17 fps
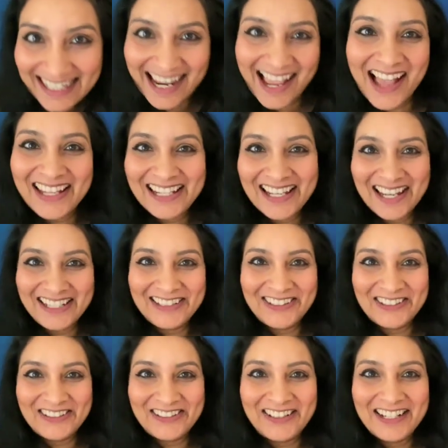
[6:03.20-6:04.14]

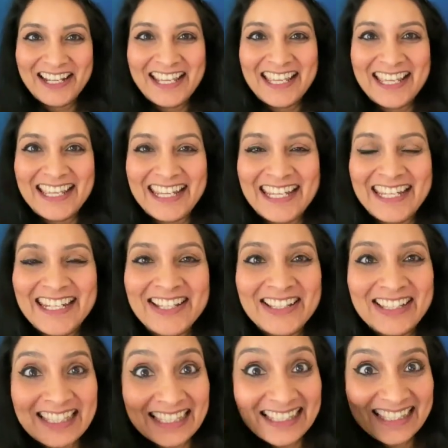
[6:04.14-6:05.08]
eyeliner in a
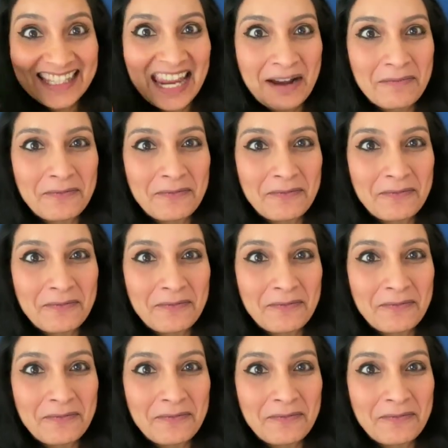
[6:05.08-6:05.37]
stamp